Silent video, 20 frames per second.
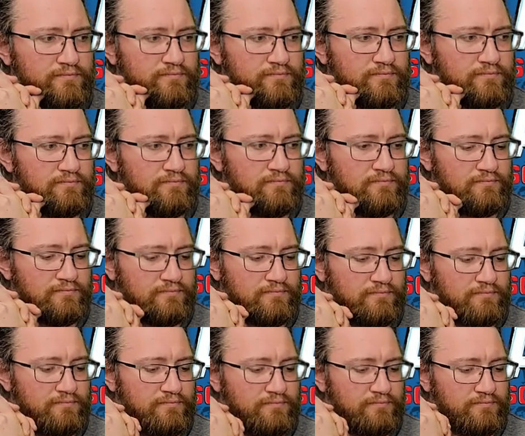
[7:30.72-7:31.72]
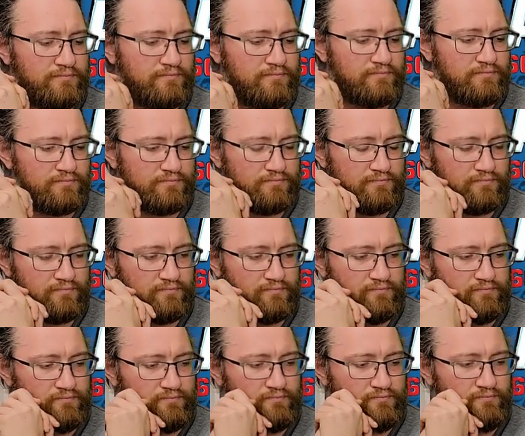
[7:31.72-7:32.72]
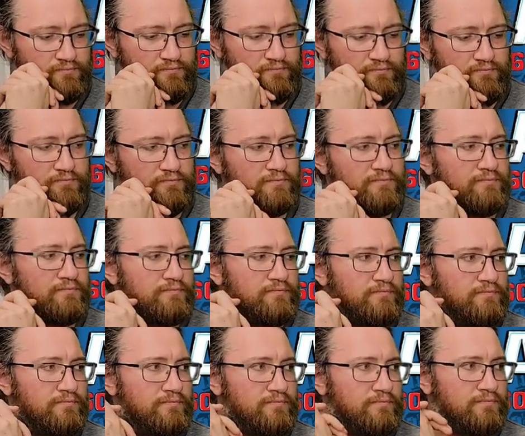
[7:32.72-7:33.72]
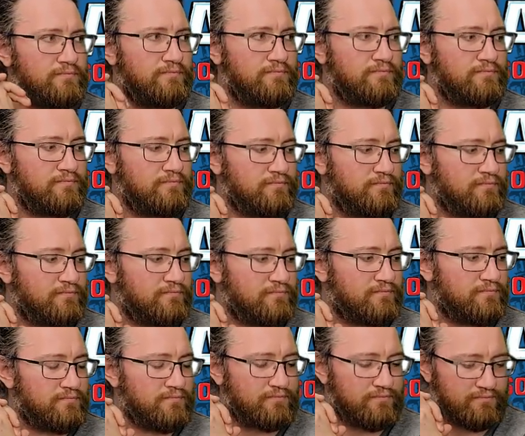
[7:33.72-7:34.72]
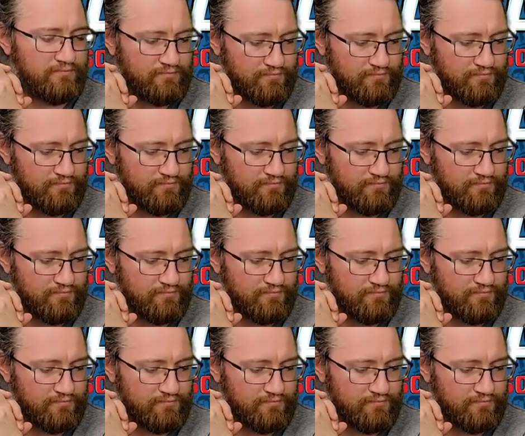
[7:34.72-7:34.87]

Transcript: The person shown says nothing.